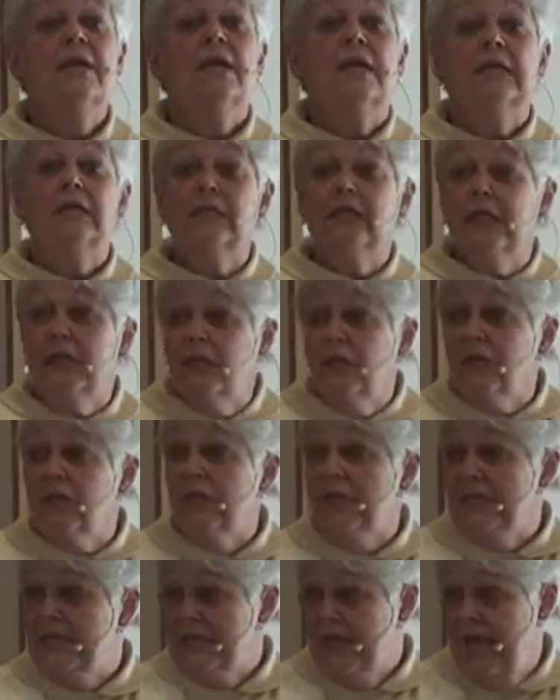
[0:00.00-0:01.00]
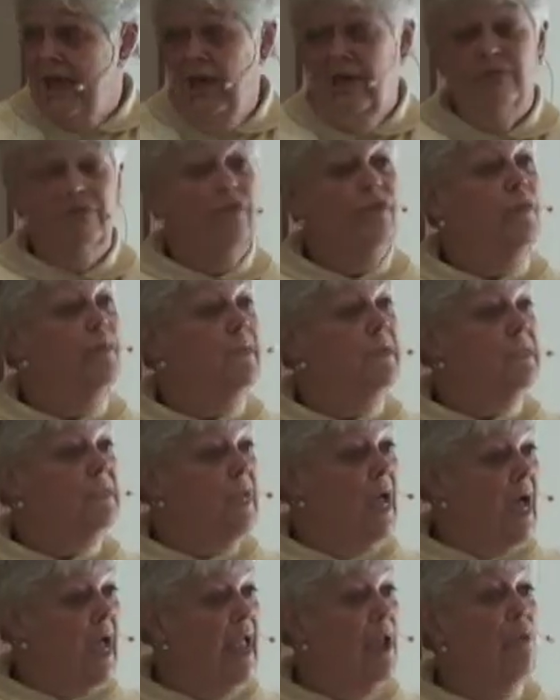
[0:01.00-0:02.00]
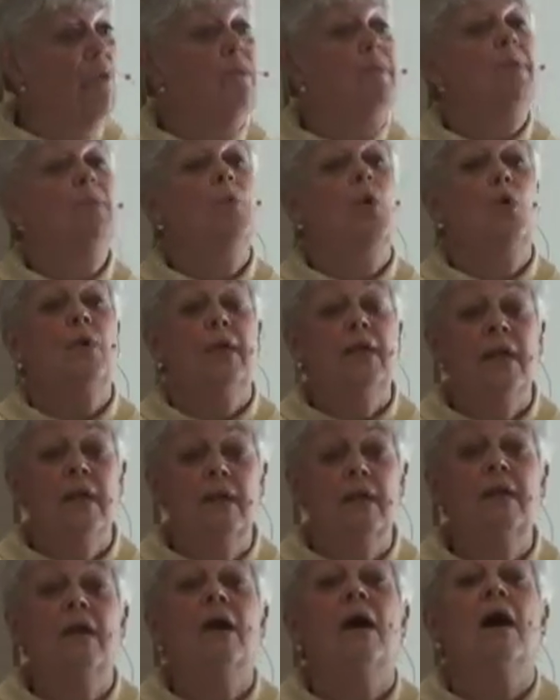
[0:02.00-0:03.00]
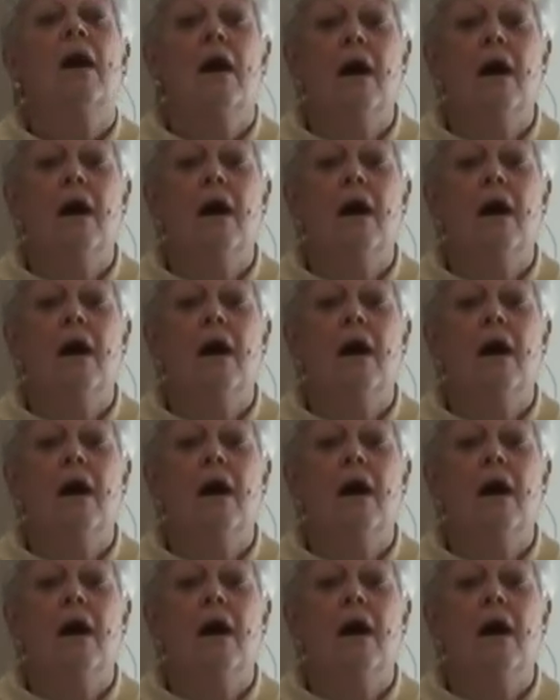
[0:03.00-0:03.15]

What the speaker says: clearly tell that the Messiah will be born in